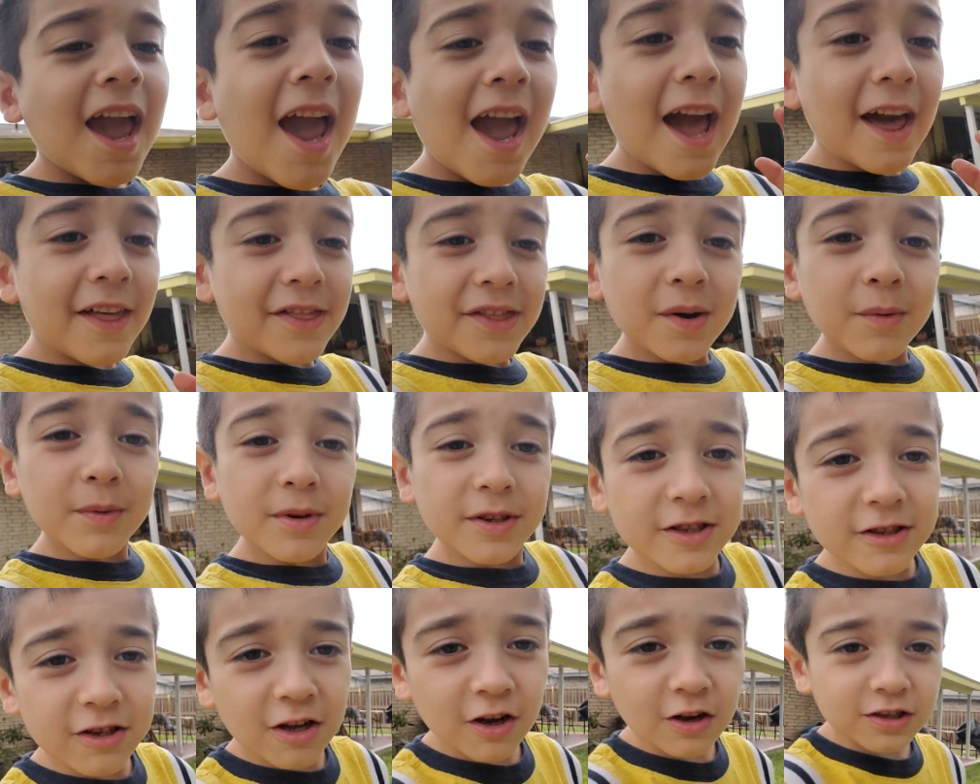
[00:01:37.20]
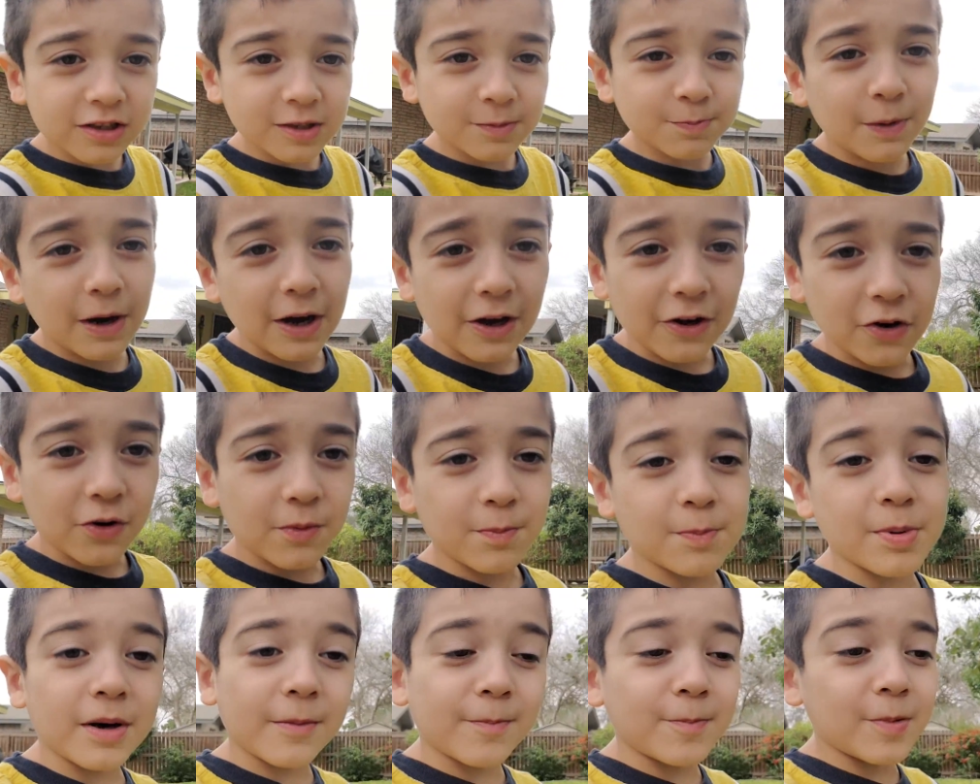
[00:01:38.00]
And then we saw a spider,
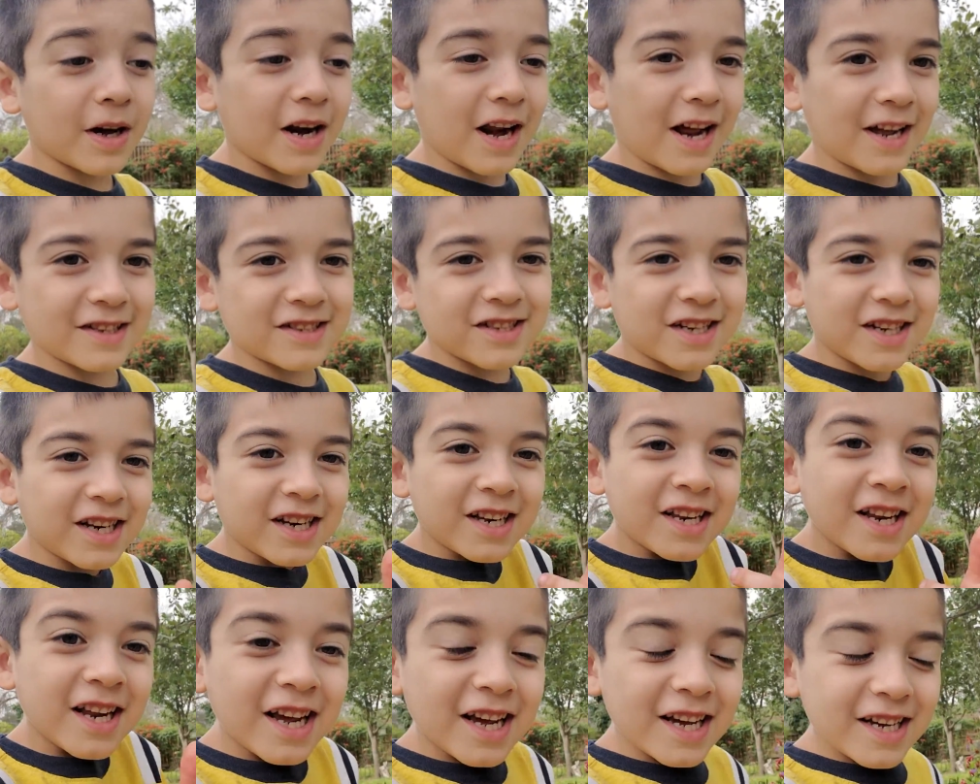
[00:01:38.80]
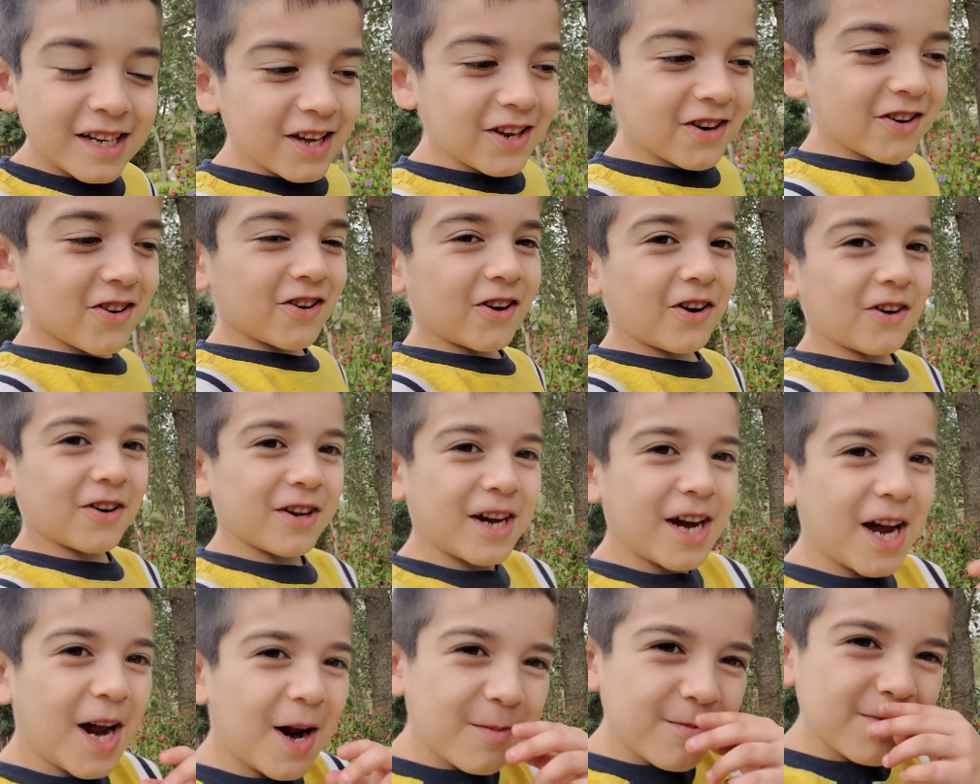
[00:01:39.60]
but, but I didn't get it on
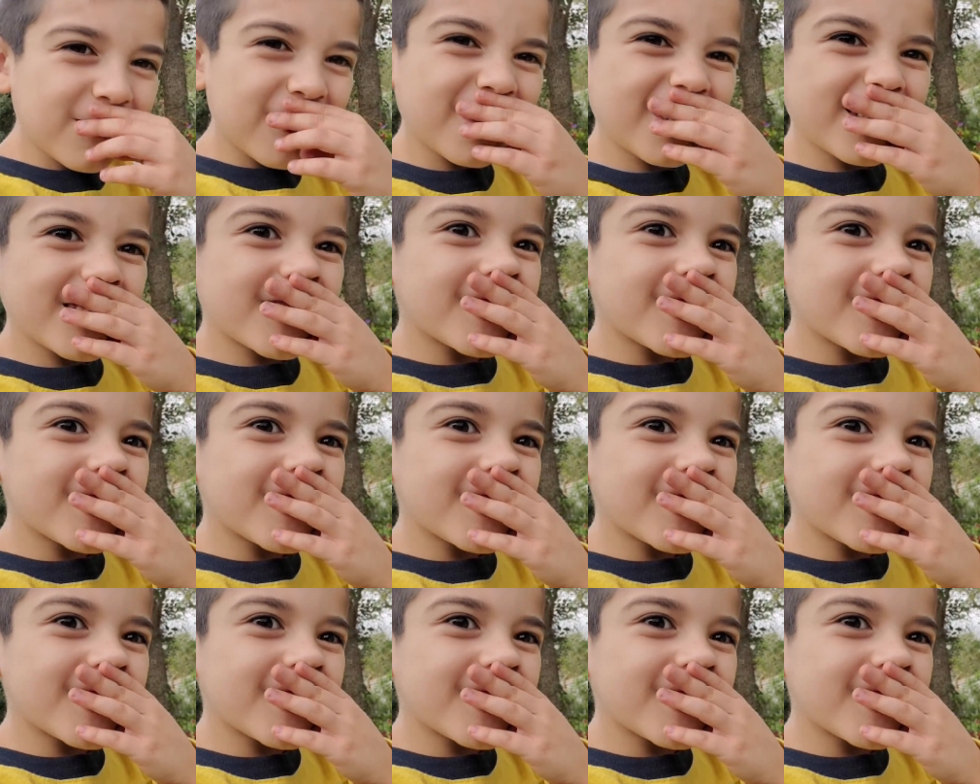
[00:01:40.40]
camera.